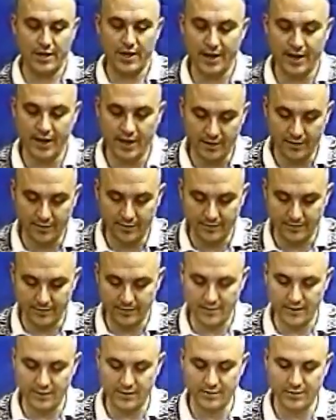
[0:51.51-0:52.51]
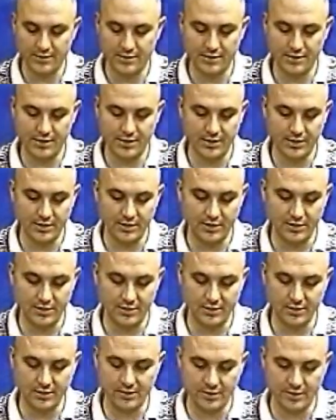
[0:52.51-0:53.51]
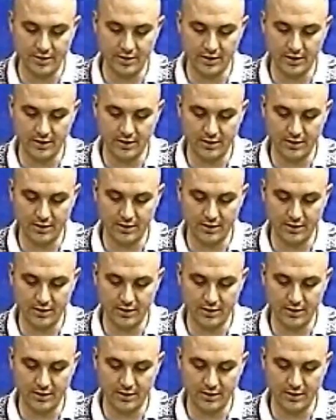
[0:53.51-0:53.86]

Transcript: And this is